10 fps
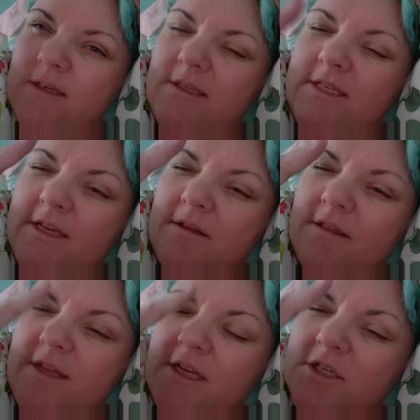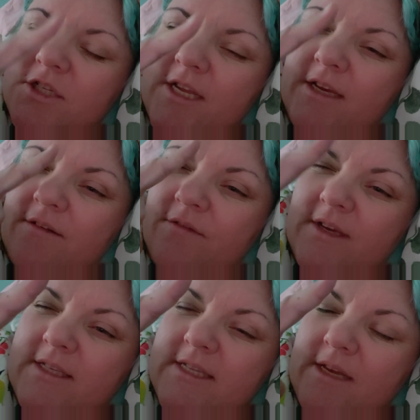Till thinks she can
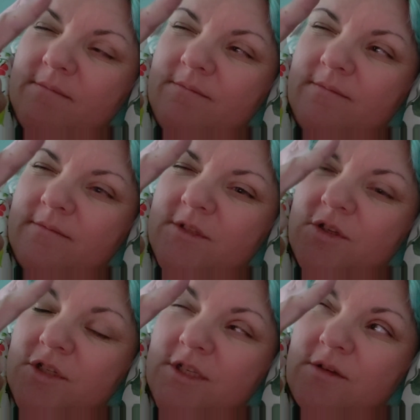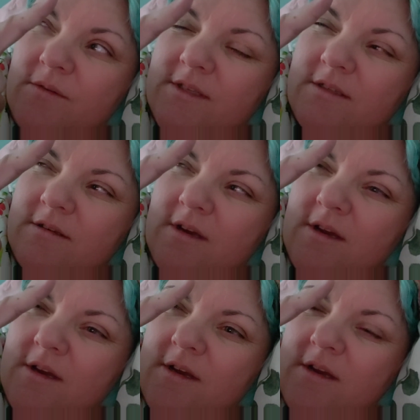fix him, so she's always
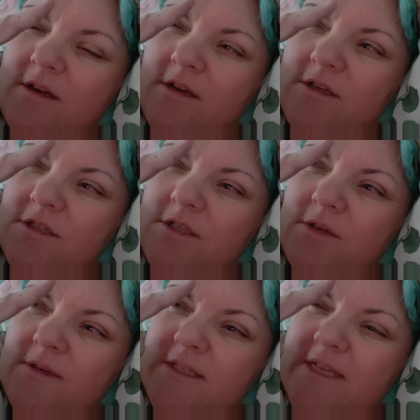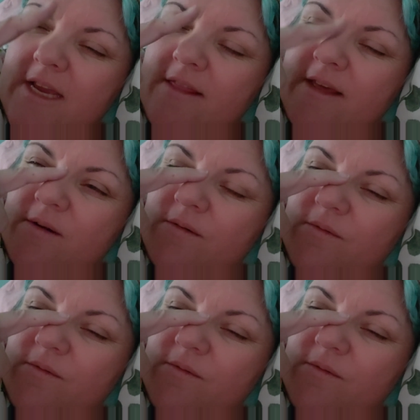thinking that